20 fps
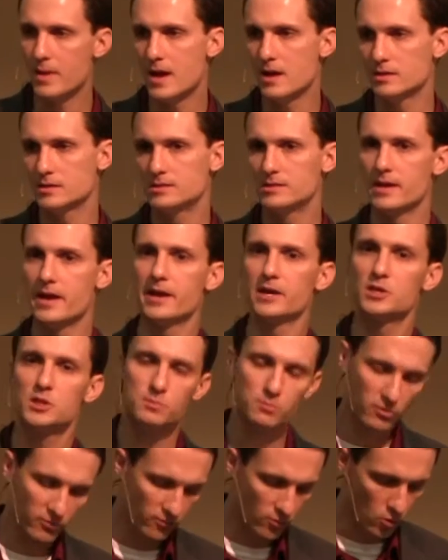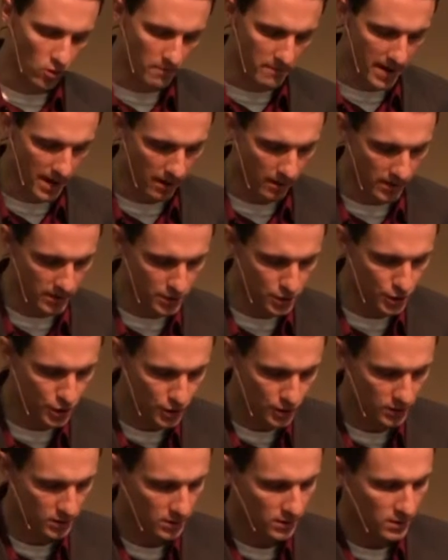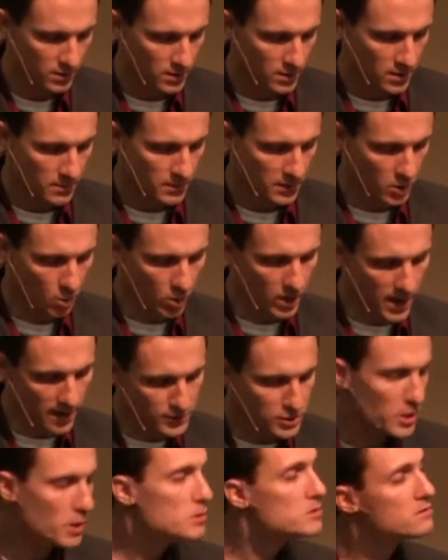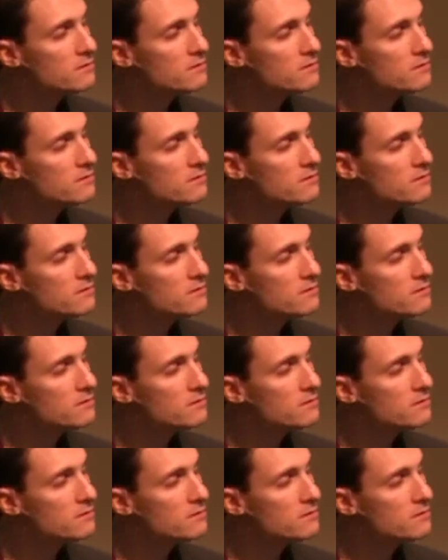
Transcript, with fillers: about sex before marriage. But the one I've